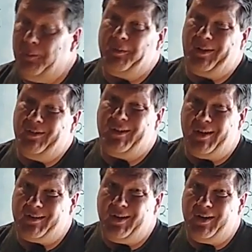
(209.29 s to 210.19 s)
up because
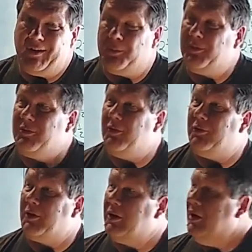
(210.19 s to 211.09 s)
that's kind of
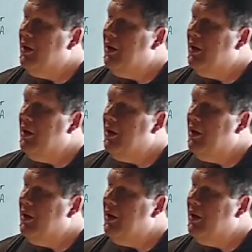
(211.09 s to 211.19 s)
specific.